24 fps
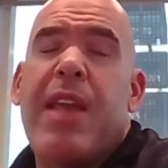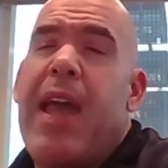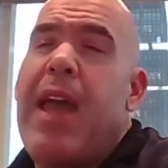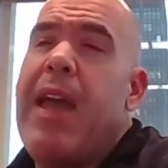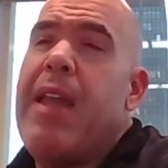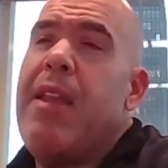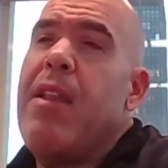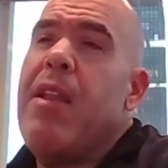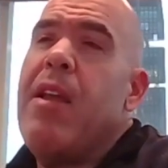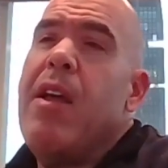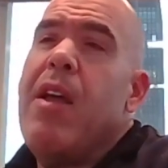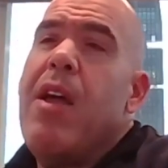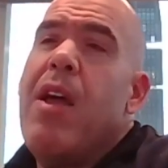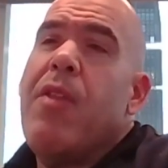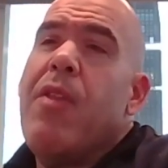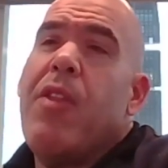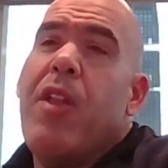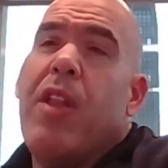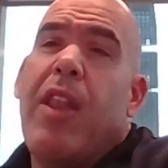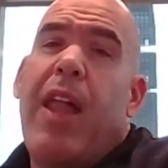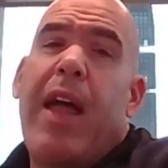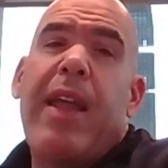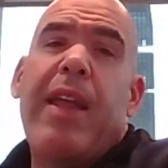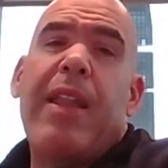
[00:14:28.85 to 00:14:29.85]
And
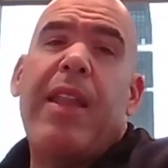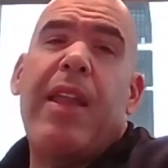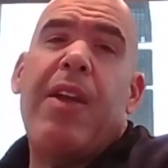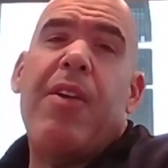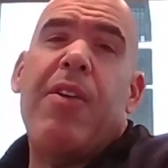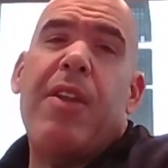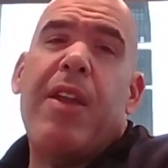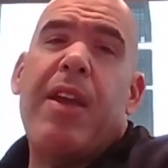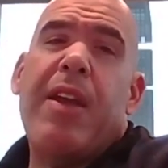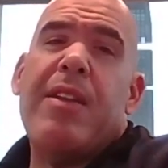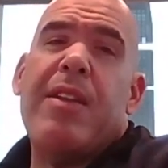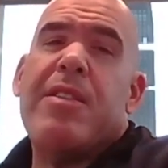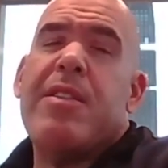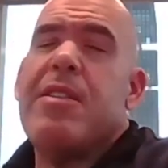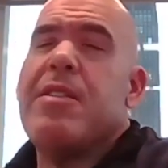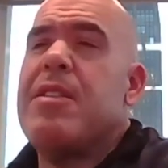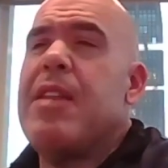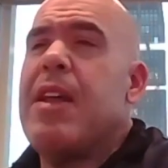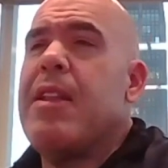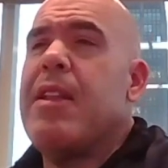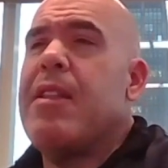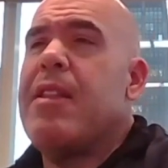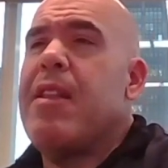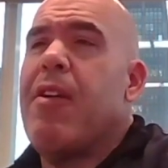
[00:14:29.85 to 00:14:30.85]
the likelihood is
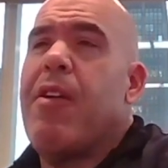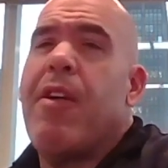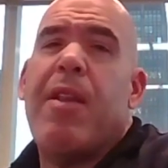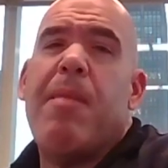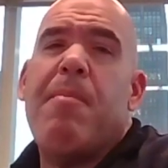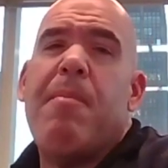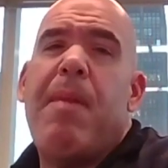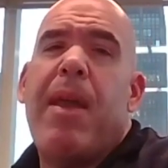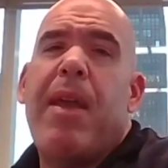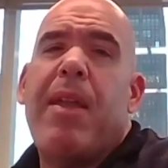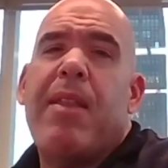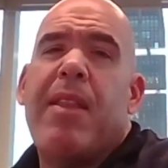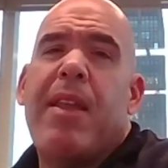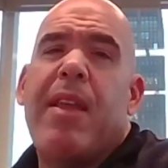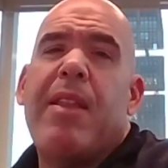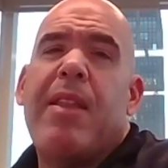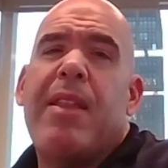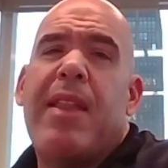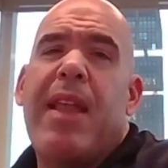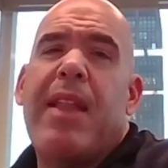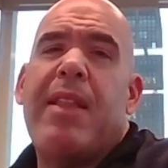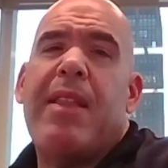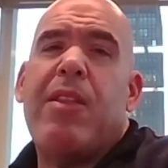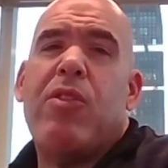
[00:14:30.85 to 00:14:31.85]
that they're going to make
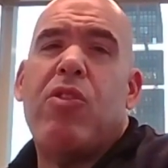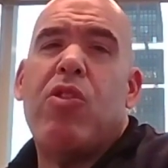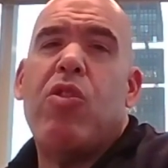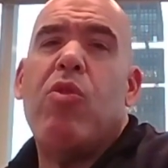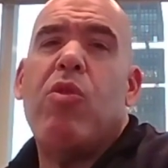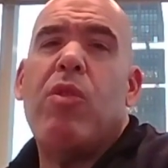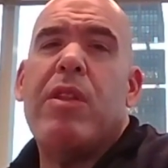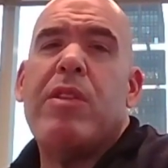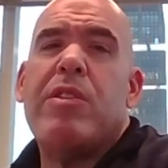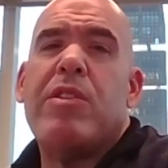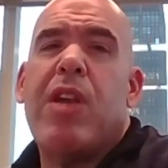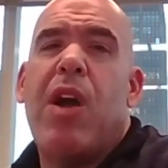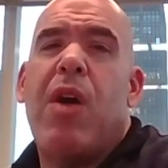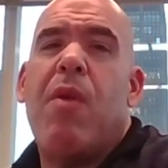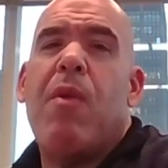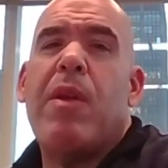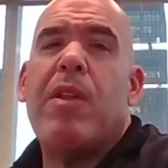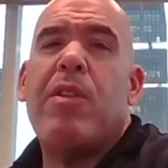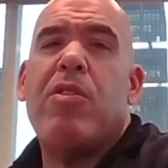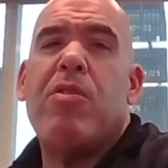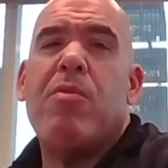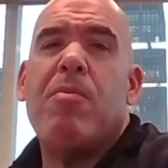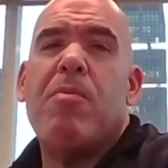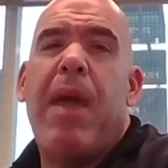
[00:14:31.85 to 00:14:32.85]
that the tool is
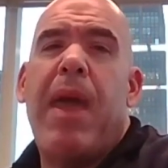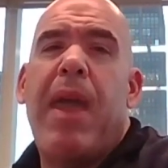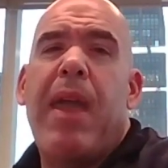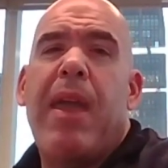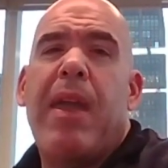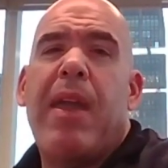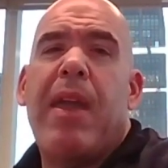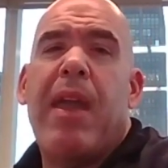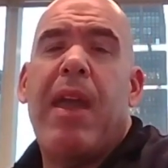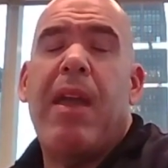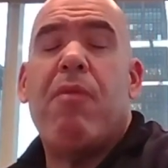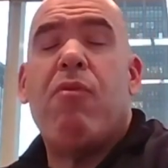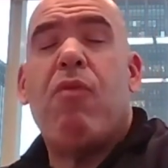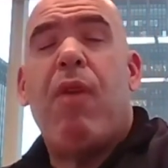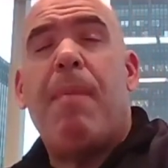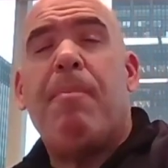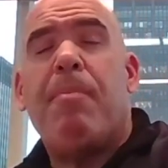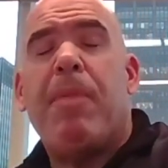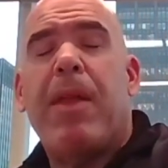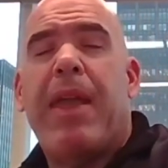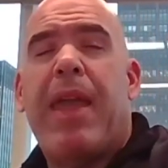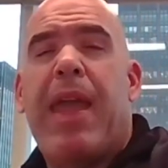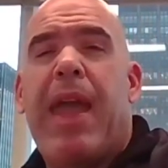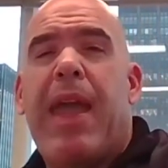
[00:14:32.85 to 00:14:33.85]
going to make and
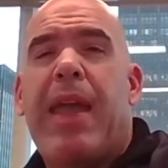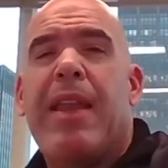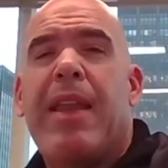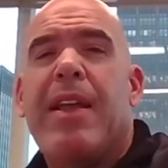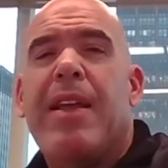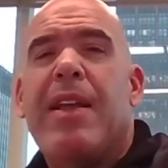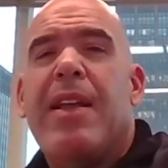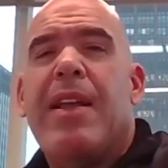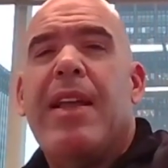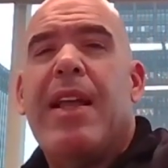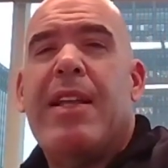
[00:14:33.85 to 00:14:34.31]
replicate